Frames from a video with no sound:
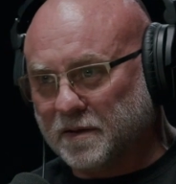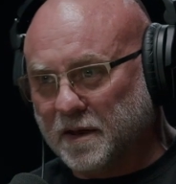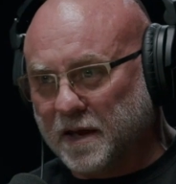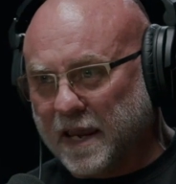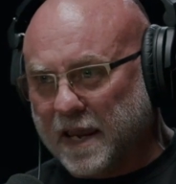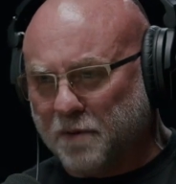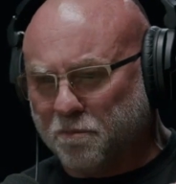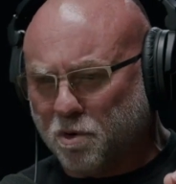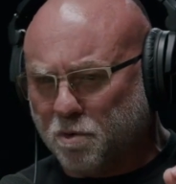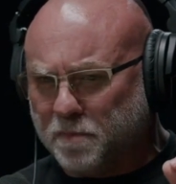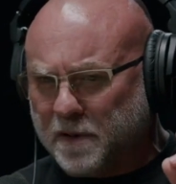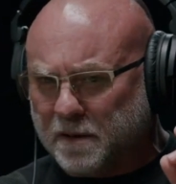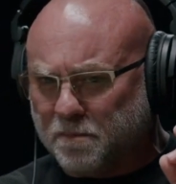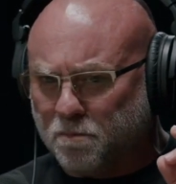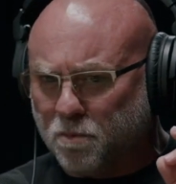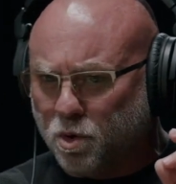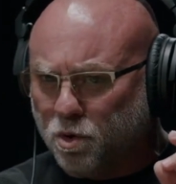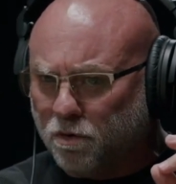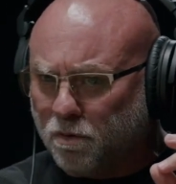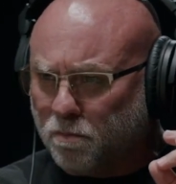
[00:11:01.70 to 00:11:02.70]
It will be
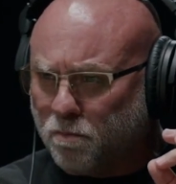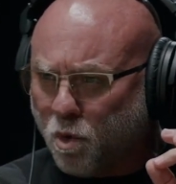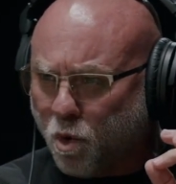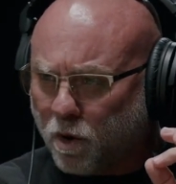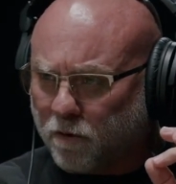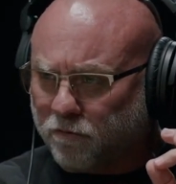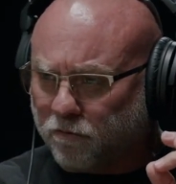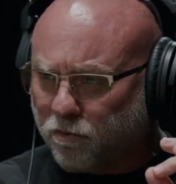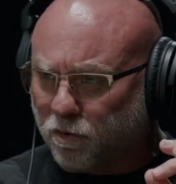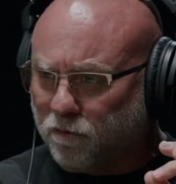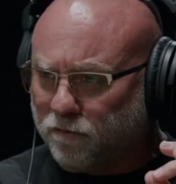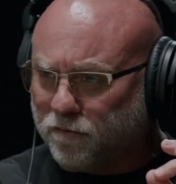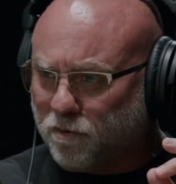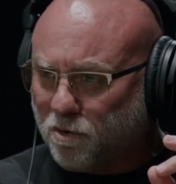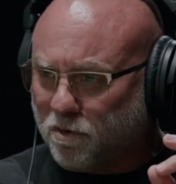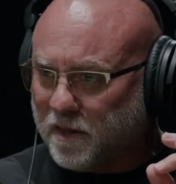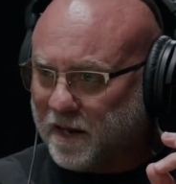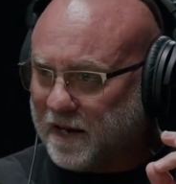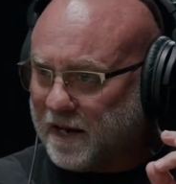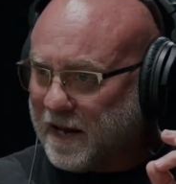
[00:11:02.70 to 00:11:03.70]
mo- more fruitful
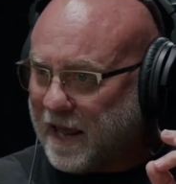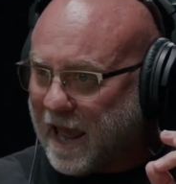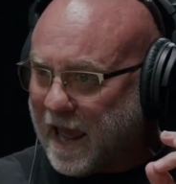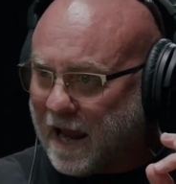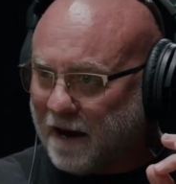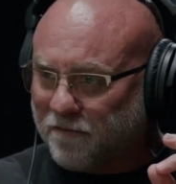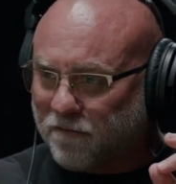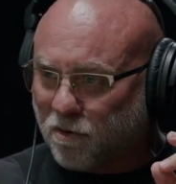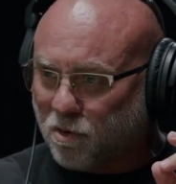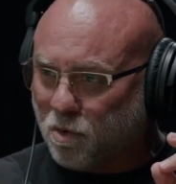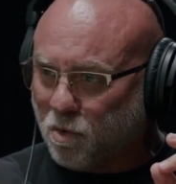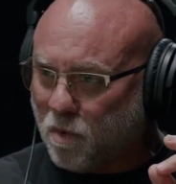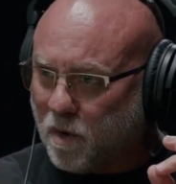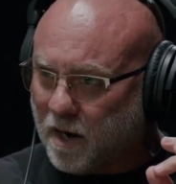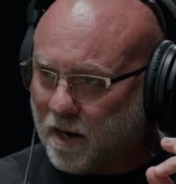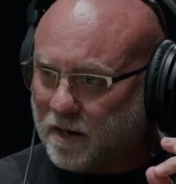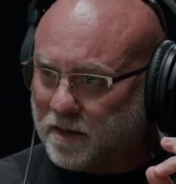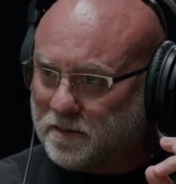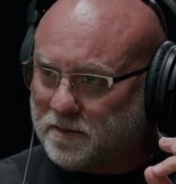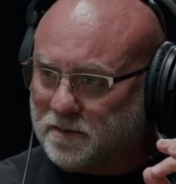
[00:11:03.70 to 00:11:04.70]
than it ever
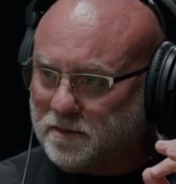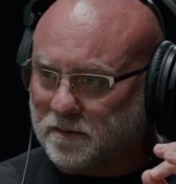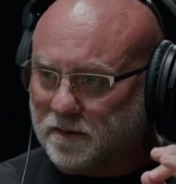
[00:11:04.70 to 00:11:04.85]
was.